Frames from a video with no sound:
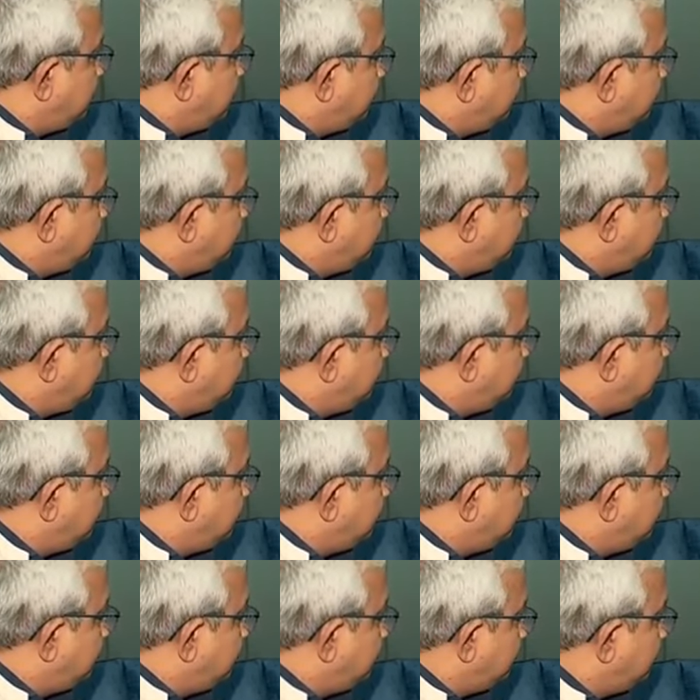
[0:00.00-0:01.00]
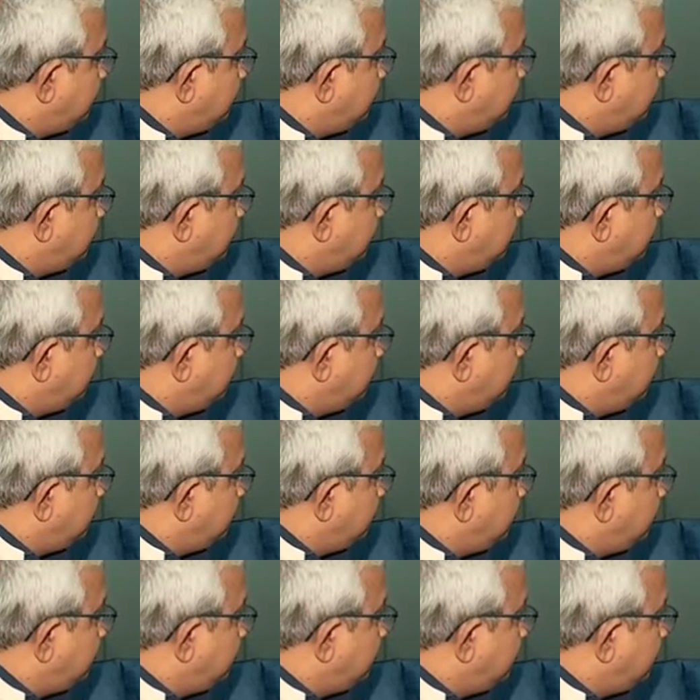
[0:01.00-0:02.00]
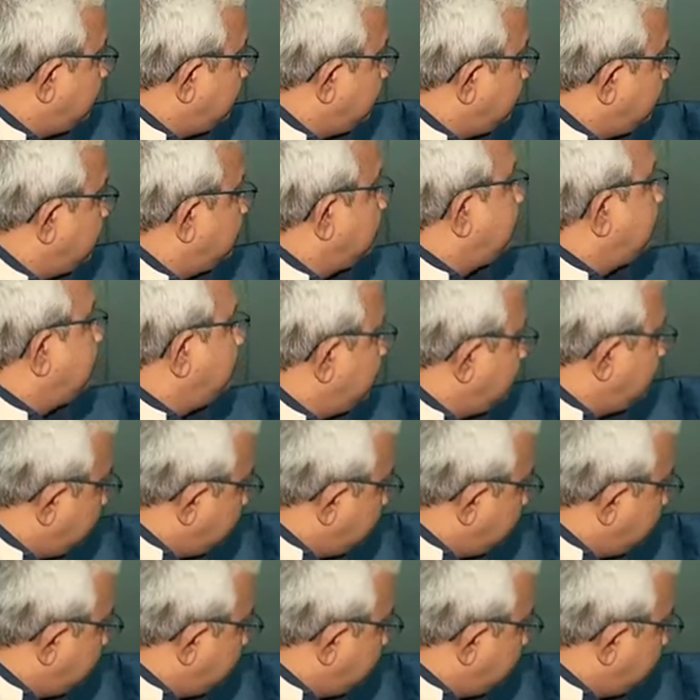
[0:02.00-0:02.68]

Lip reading: [no speech]